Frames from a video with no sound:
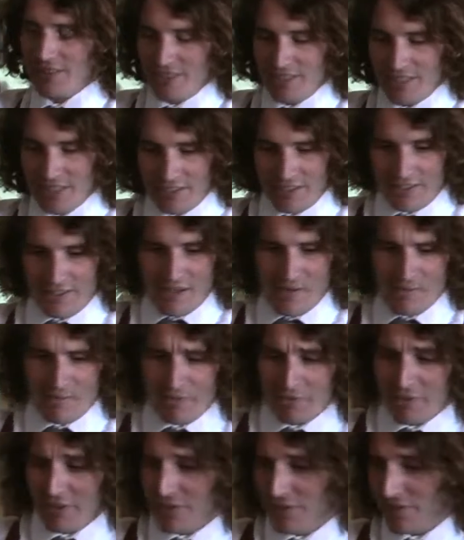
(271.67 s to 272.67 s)
And that's
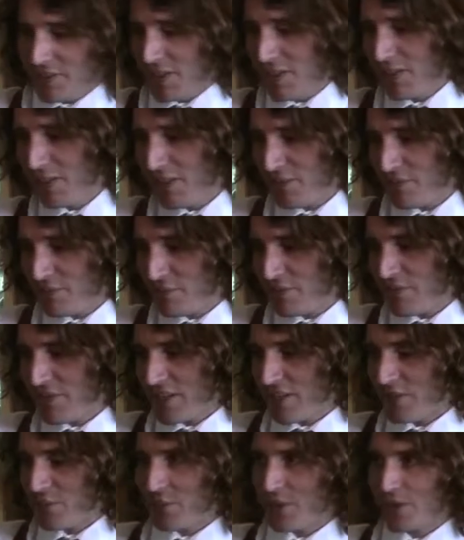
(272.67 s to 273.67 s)
50 guys from
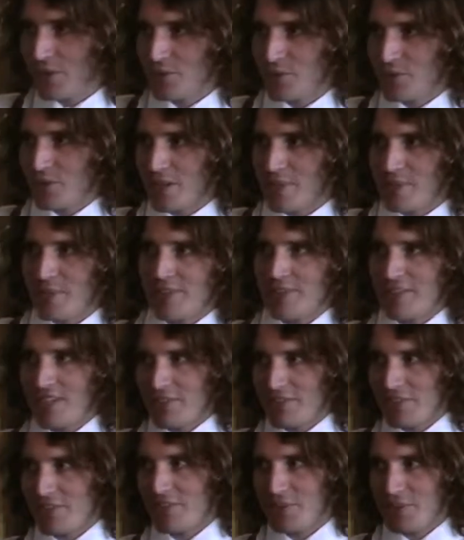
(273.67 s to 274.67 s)
around the world all coming
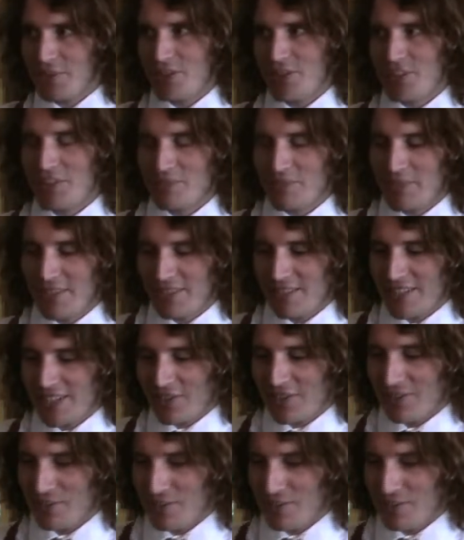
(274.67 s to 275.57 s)
together, so we've got to compete it out